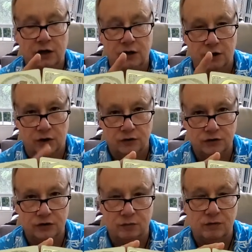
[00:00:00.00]
You know,
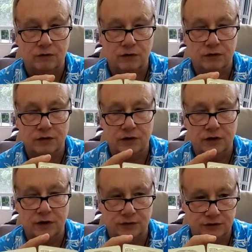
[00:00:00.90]
it's going to be very
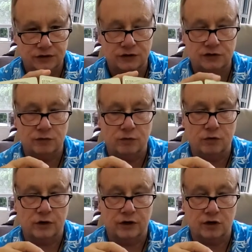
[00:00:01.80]
uh,
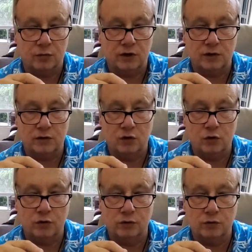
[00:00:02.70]
sensible. Like, no mate, no
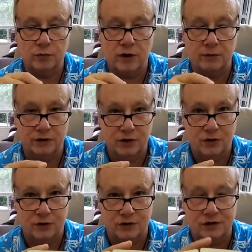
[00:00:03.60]
one will probably
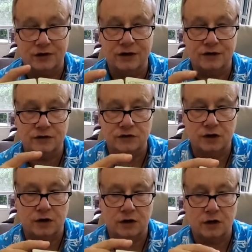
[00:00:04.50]
know you're looking. You're
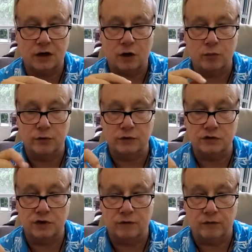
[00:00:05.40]
just kind of like open
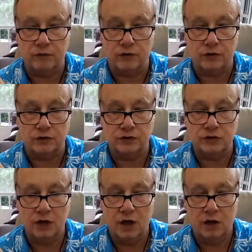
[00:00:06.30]
yourself at first.
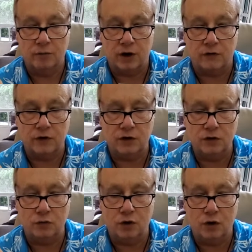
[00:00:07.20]
But I think
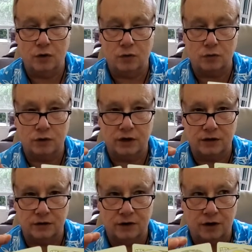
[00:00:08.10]
you know,
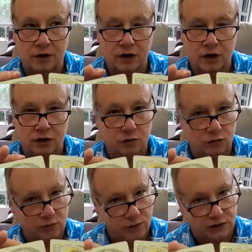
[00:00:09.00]
like, uh, you
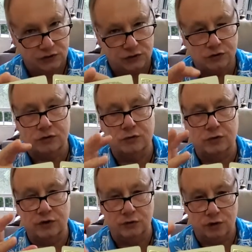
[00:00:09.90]
want to make sure
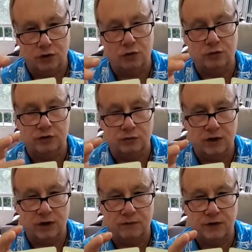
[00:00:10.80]
when you go, when you
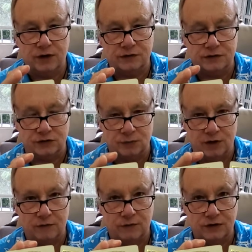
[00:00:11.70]
manifest, it's
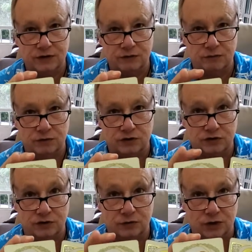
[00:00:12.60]
manifesting from this
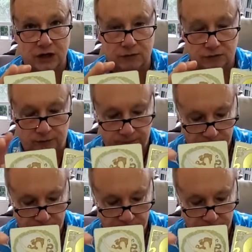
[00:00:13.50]
new level